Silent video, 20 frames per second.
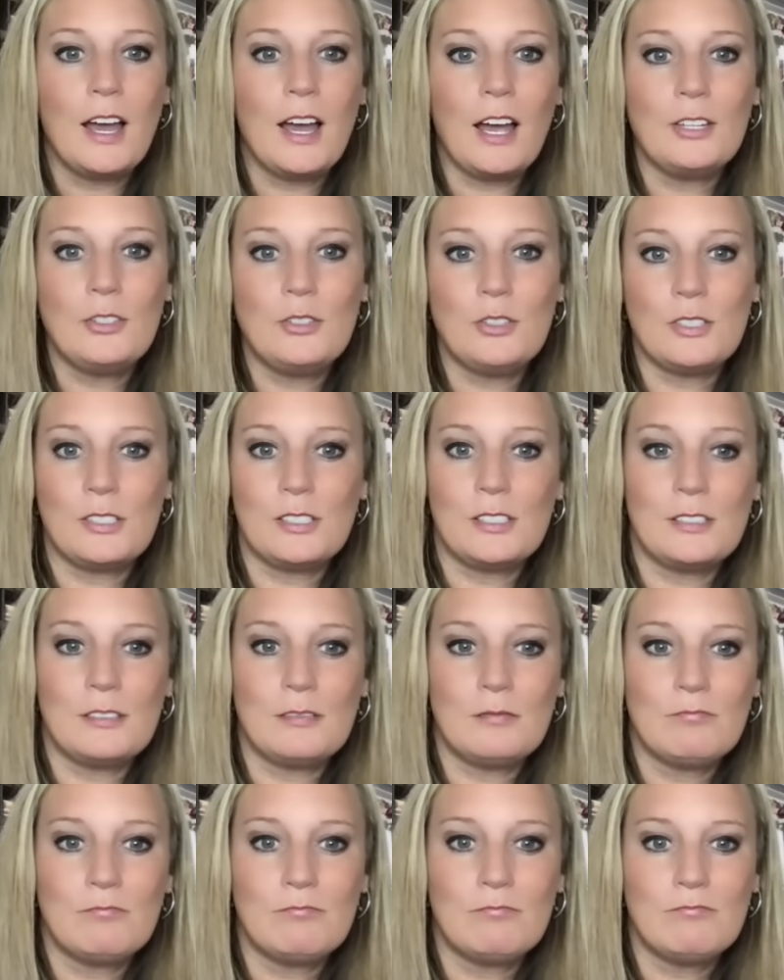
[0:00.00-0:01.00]
I don't
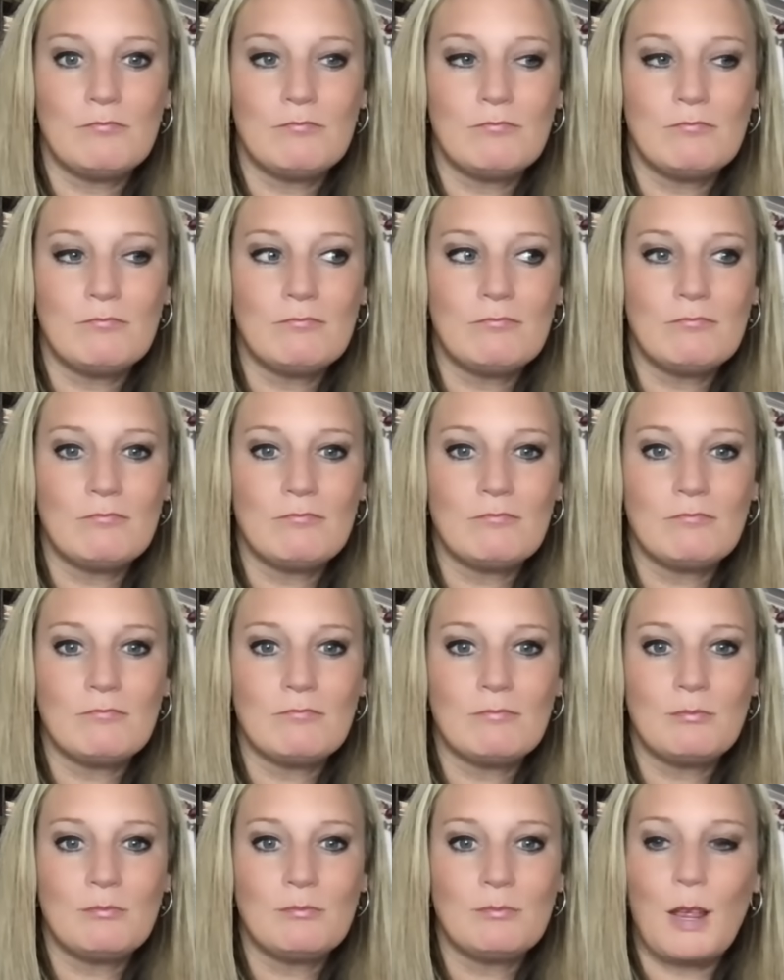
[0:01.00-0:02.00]
know.
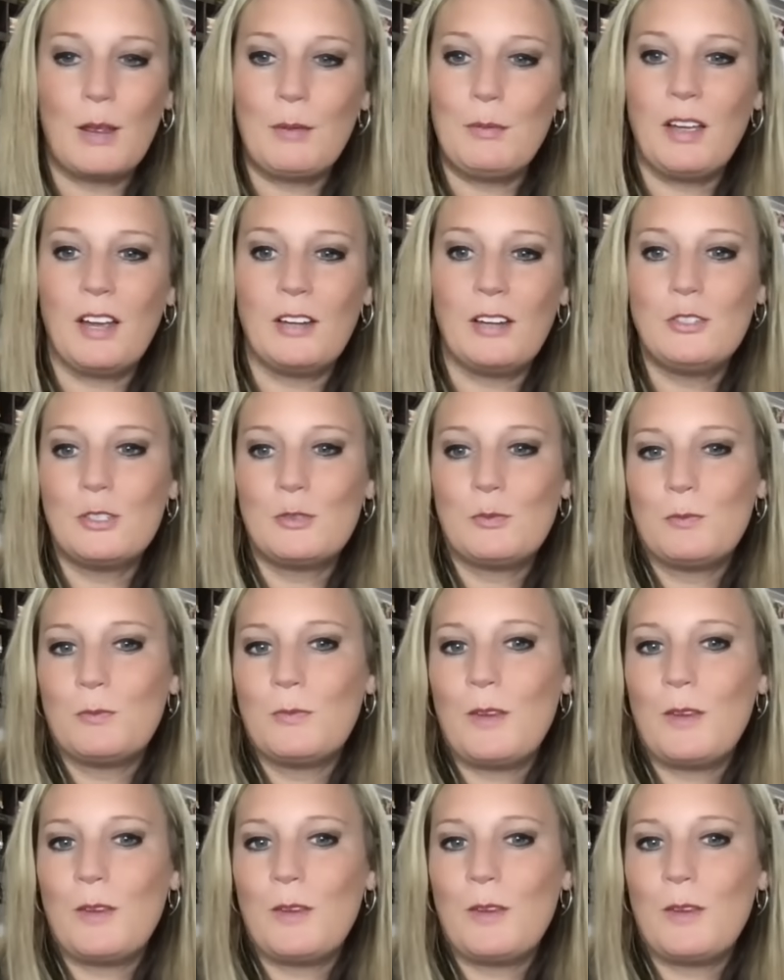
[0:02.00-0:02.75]
Maybe I just